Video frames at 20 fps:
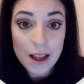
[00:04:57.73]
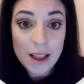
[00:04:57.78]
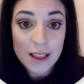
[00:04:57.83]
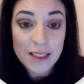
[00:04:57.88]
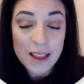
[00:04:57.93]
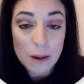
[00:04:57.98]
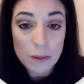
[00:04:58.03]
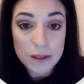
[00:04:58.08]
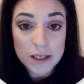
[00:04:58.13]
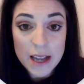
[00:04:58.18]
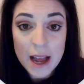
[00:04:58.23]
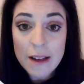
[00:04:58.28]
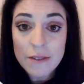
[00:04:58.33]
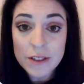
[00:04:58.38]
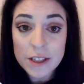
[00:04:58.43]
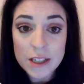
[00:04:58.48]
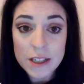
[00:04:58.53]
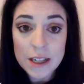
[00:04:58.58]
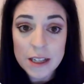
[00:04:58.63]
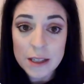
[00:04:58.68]
and that was
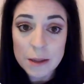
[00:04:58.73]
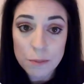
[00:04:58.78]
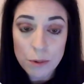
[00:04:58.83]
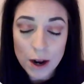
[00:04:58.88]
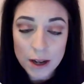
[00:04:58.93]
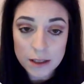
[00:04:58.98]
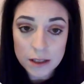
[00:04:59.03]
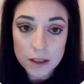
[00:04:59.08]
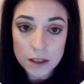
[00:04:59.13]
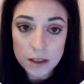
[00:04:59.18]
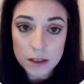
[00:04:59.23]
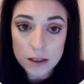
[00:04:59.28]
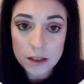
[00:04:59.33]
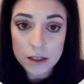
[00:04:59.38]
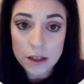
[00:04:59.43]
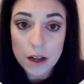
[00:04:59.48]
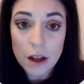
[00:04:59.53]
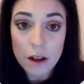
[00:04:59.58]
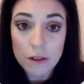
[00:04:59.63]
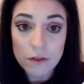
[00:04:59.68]
evident in the presence
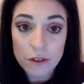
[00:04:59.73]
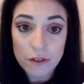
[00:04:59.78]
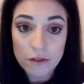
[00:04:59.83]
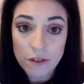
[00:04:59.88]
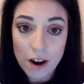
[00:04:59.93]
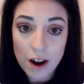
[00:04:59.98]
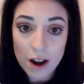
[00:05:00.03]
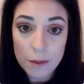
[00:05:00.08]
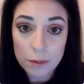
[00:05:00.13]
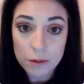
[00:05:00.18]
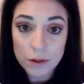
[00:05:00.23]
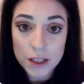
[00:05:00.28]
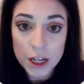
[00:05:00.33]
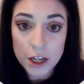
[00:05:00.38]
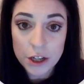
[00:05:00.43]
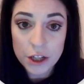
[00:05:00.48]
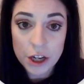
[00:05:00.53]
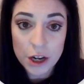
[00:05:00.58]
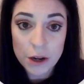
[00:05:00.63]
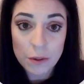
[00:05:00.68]
of the friable
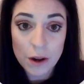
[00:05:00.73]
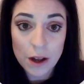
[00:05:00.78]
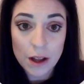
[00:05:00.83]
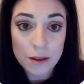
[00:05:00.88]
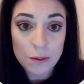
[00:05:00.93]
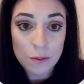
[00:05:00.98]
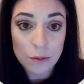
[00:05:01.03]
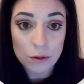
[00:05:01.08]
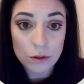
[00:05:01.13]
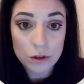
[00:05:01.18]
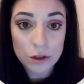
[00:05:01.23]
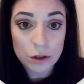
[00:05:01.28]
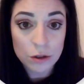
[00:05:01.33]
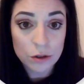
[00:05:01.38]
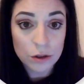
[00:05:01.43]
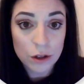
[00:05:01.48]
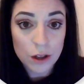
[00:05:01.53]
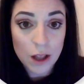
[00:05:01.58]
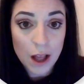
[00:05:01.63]
tissue and the more subtle